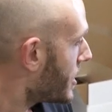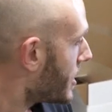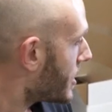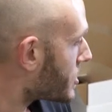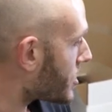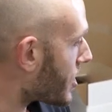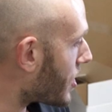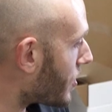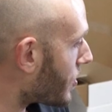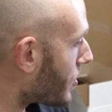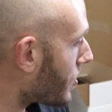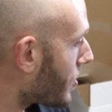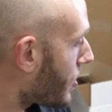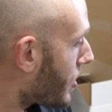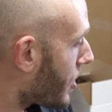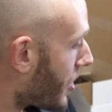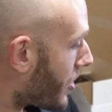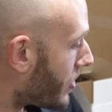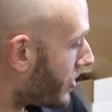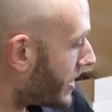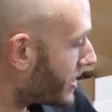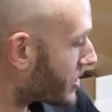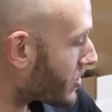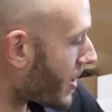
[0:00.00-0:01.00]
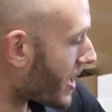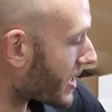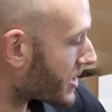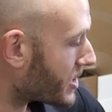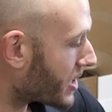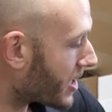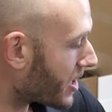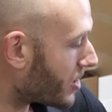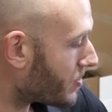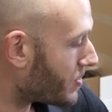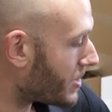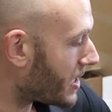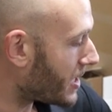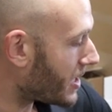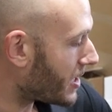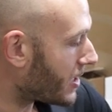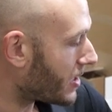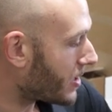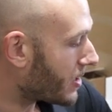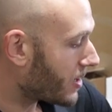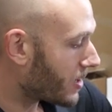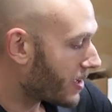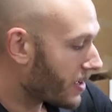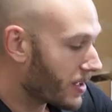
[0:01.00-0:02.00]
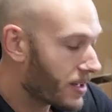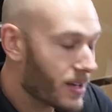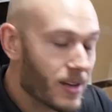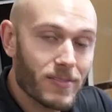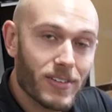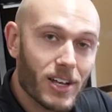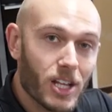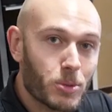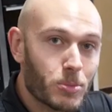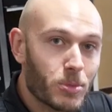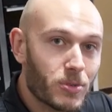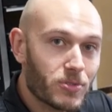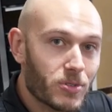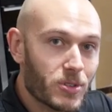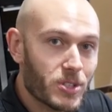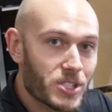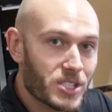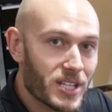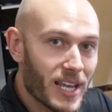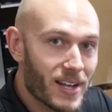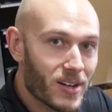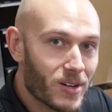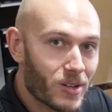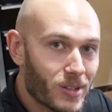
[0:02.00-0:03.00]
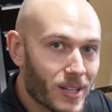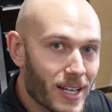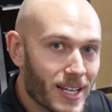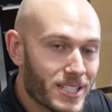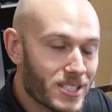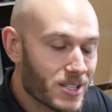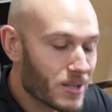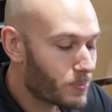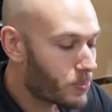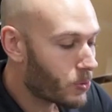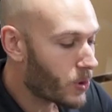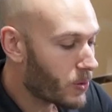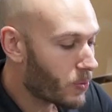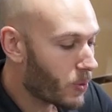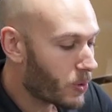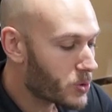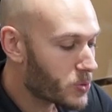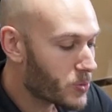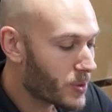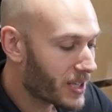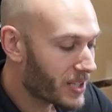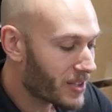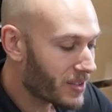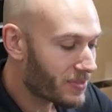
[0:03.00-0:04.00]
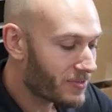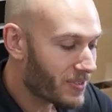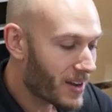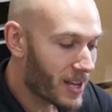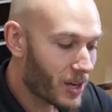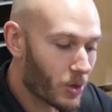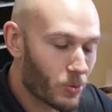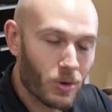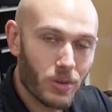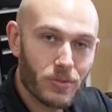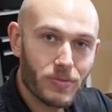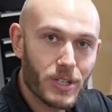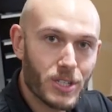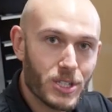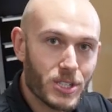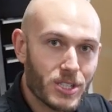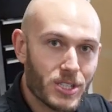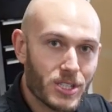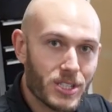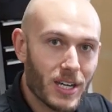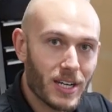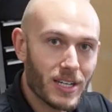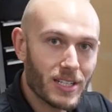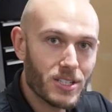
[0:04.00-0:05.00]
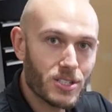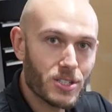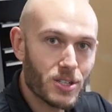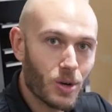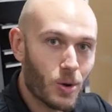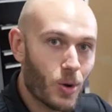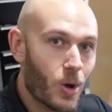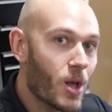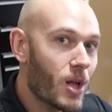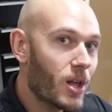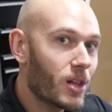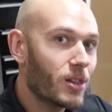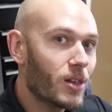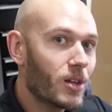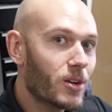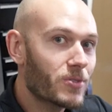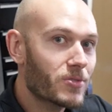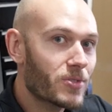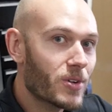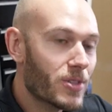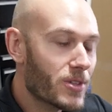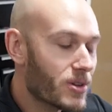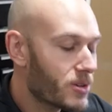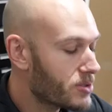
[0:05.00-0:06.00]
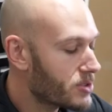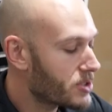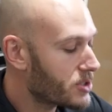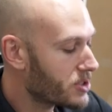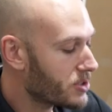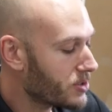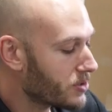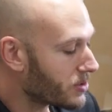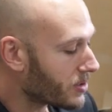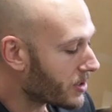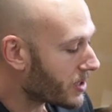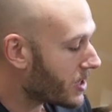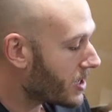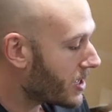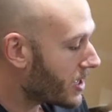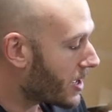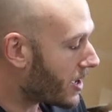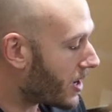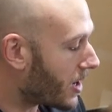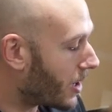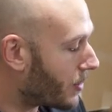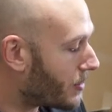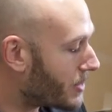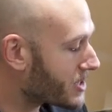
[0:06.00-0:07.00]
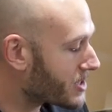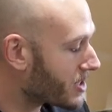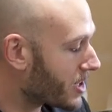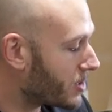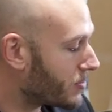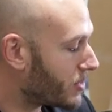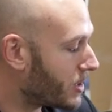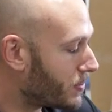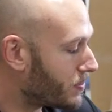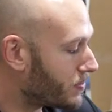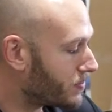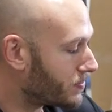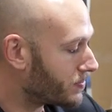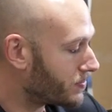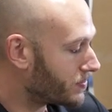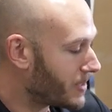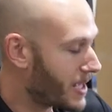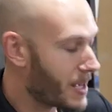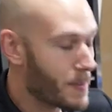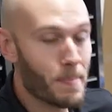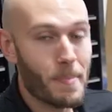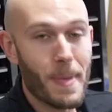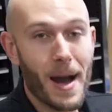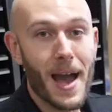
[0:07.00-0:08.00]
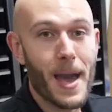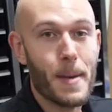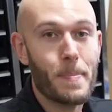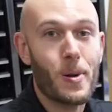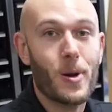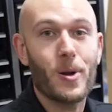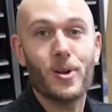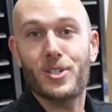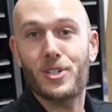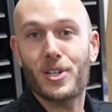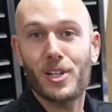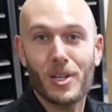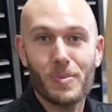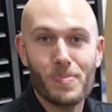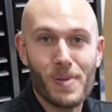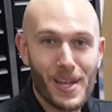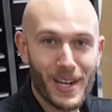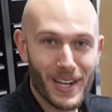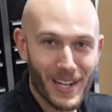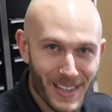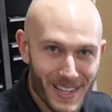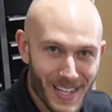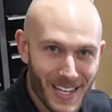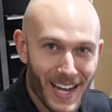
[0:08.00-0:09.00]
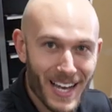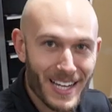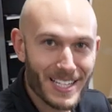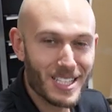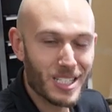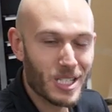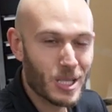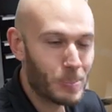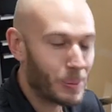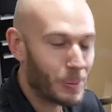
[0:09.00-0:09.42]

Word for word: So these are actually gonna be available for sale at some point once we get the final revisions done. So look for those soon. Um, it's going to be, in my personal opinion, the nicest